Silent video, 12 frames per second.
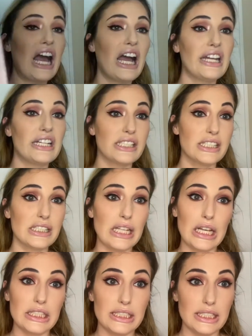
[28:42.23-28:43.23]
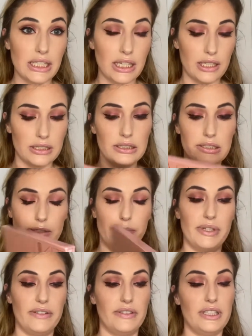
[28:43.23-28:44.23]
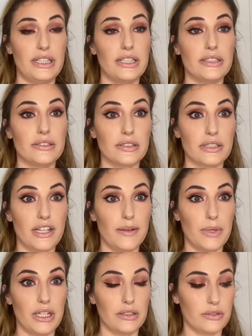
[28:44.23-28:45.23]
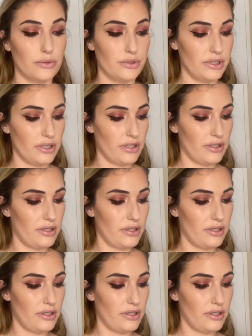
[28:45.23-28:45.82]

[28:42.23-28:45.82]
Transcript: Anastasia Beverly Hills came out with.